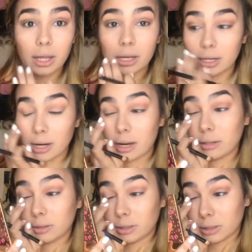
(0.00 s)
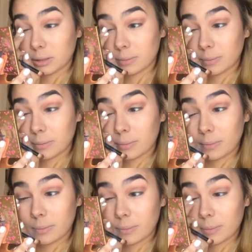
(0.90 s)
and I'll just
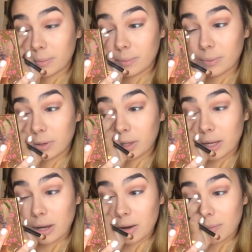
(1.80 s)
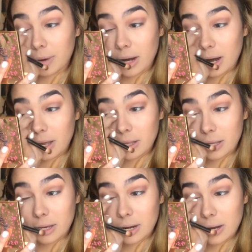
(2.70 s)
put that on my
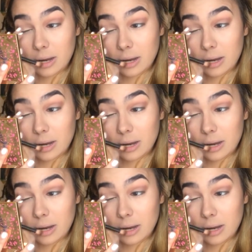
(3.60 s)
eyelid